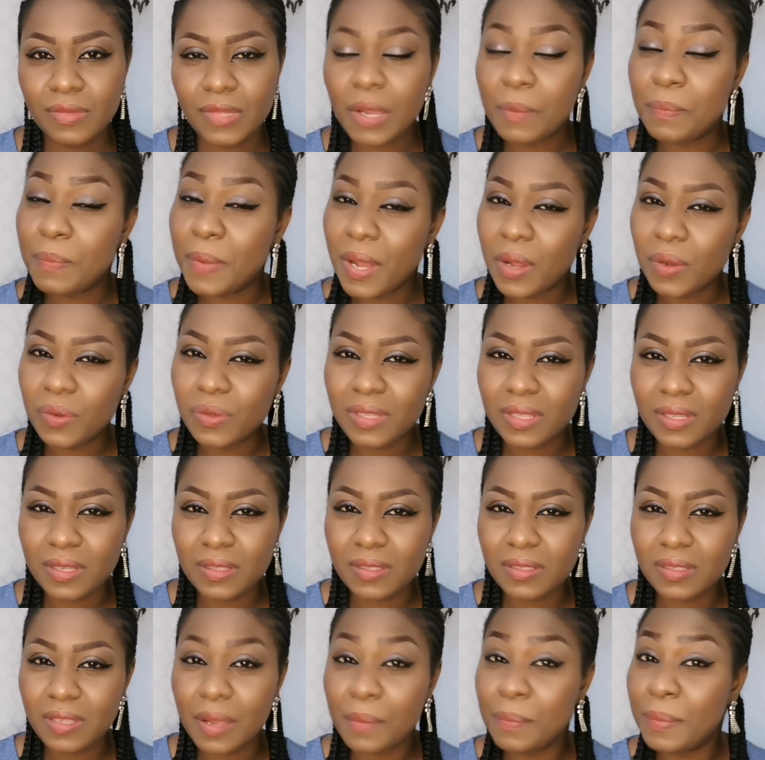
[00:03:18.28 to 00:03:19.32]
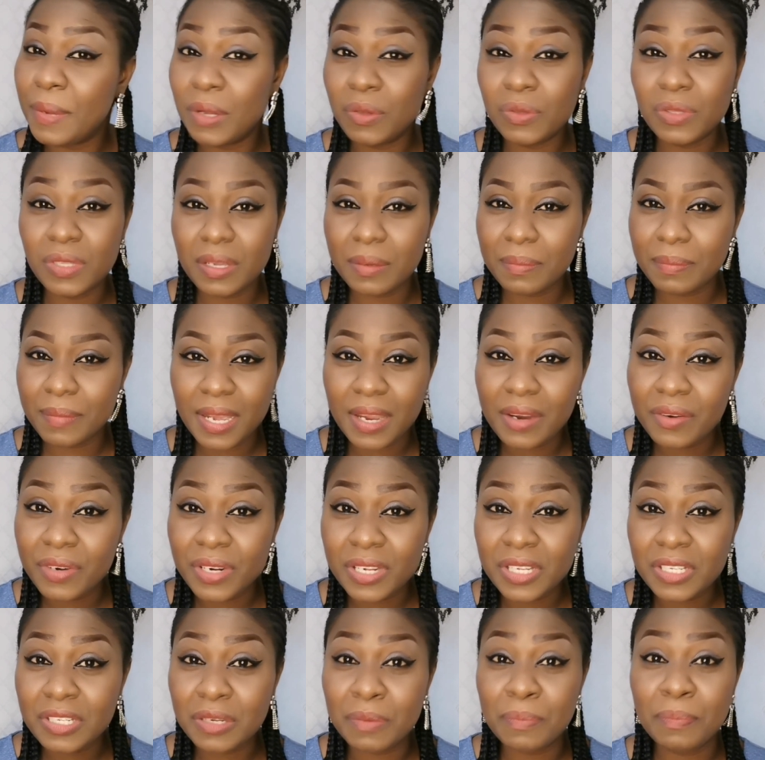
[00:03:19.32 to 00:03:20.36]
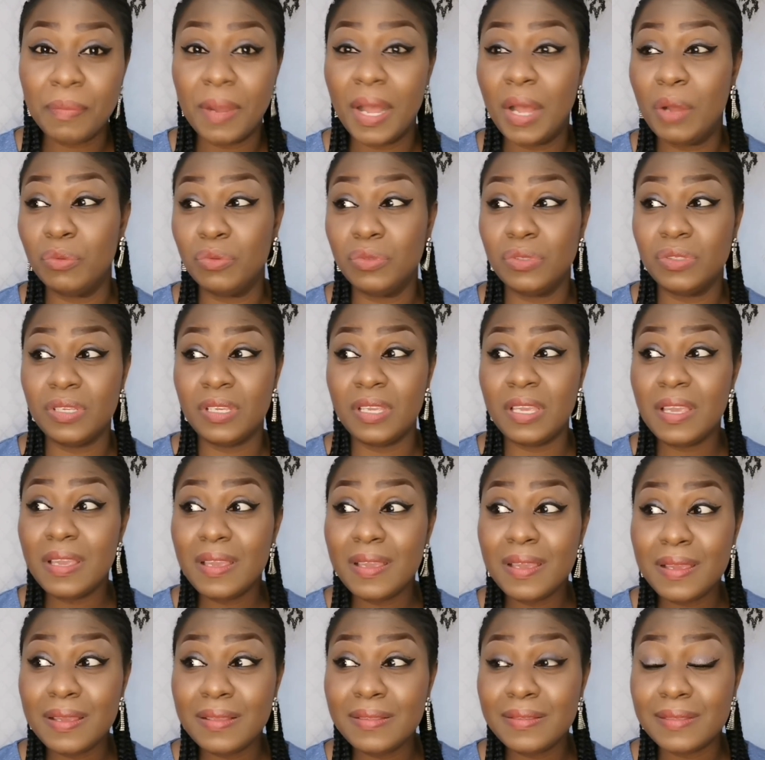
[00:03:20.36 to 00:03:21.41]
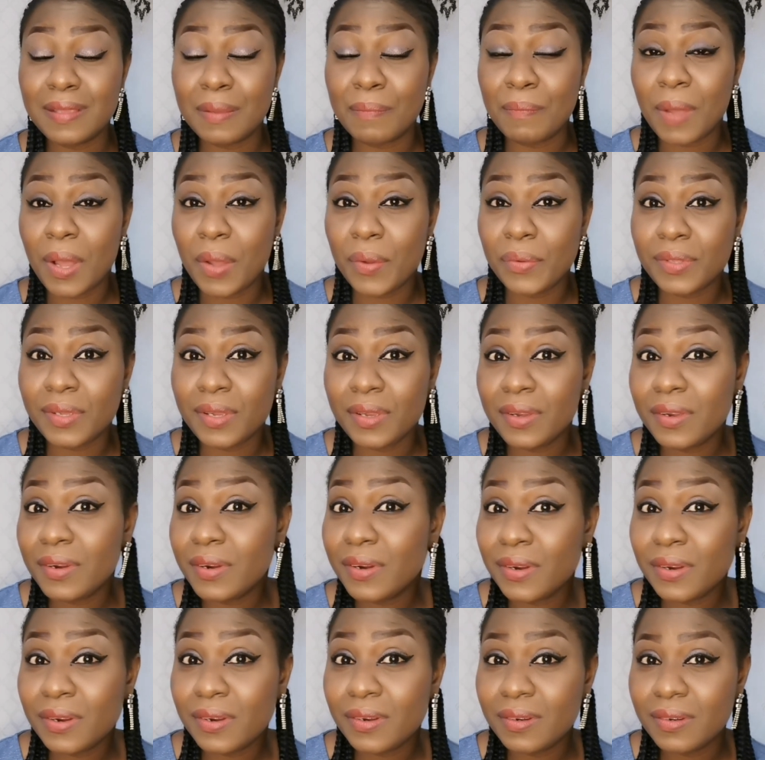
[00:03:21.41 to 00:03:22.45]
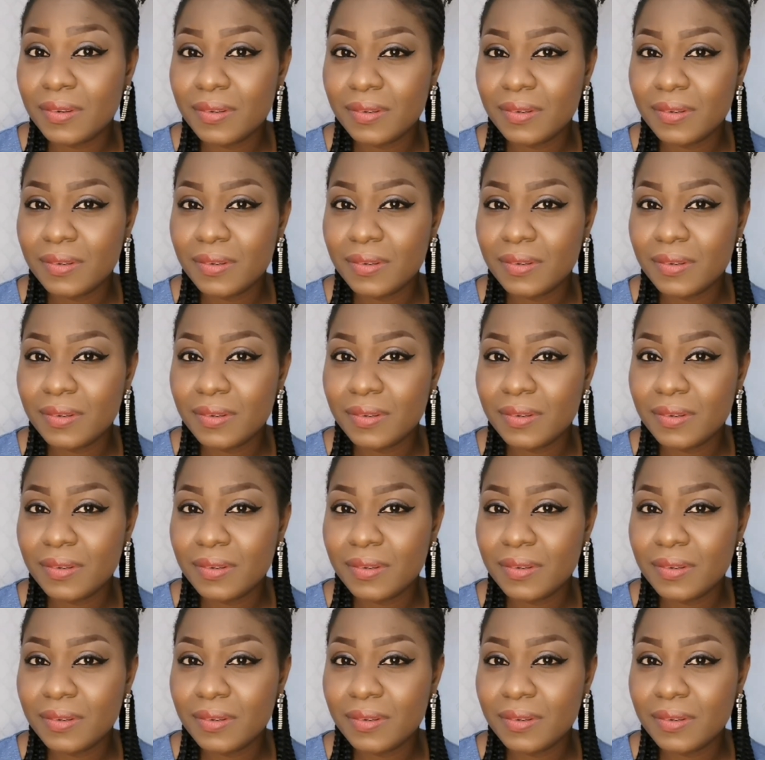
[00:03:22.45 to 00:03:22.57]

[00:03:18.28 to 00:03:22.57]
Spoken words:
about their marriage, about kids, about her.